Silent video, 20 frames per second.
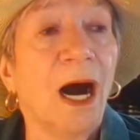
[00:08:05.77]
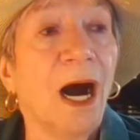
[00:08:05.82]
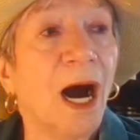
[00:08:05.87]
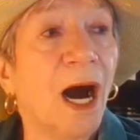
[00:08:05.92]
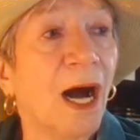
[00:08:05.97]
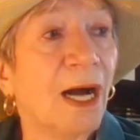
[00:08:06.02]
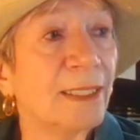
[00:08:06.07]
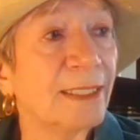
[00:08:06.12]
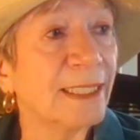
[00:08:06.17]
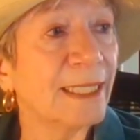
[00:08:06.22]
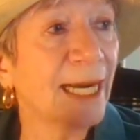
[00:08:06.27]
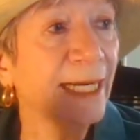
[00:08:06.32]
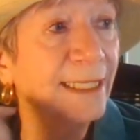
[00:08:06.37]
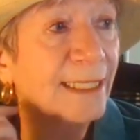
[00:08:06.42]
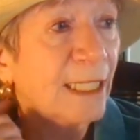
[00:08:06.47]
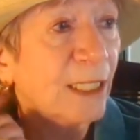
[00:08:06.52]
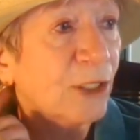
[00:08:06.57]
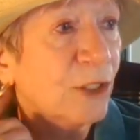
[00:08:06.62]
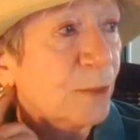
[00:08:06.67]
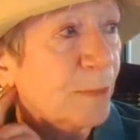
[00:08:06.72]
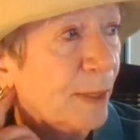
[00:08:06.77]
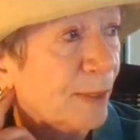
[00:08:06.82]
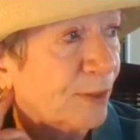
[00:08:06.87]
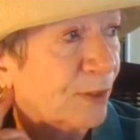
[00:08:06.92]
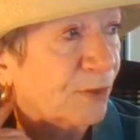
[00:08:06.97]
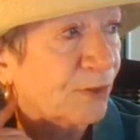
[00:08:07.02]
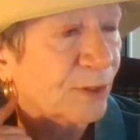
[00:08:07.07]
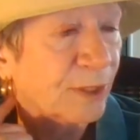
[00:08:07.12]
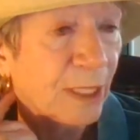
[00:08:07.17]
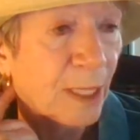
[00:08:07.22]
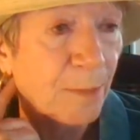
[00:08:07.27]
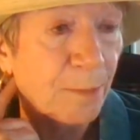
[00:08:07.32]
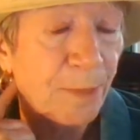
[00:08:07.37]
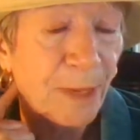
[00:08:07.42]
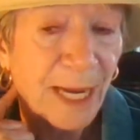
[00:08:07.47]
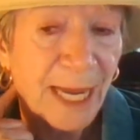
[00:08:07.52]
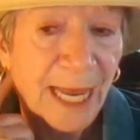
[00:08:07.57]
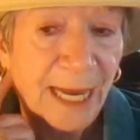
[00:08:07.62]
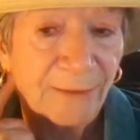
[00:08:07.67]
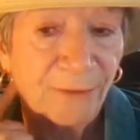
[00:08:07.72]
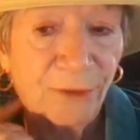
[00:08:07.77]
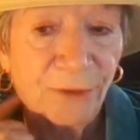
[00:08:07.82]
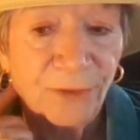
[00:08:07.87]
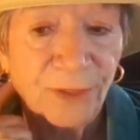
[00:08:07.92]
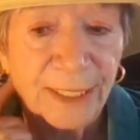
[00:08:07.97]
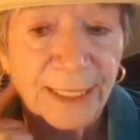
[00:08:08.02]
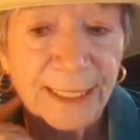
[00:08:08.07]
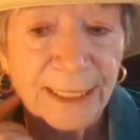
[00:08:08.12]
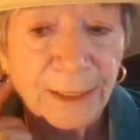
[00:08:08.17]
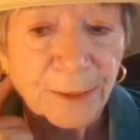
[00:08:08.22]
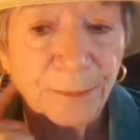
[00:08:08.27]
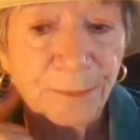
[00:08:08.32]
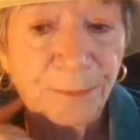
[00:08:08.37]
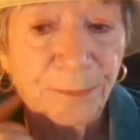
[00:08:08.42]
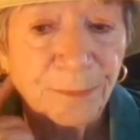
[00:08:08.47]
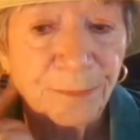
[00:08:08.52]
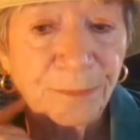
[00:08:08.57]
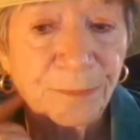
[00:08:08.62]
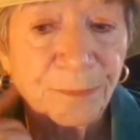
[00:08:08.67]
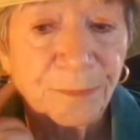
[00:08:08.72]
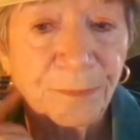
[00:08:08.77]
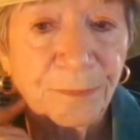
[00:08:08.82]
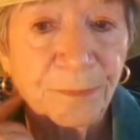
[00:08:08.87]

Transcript: Uh, did I tell you about this lump I have over here? Oh yeah, you